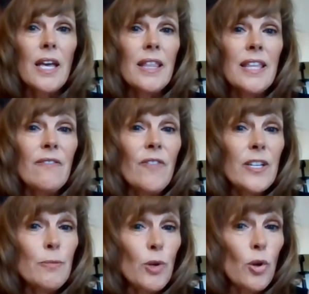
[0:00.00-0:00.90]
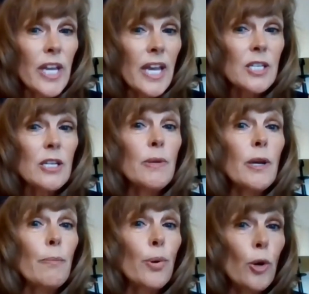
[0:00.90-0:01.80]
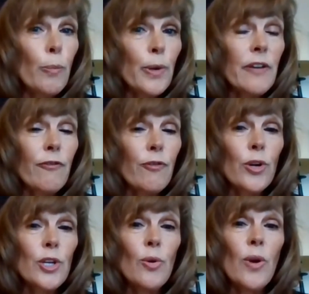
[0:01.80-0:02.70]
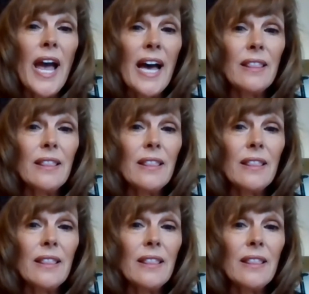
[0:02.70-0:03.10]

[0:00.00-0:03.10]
the investment only has to be appropriate for you at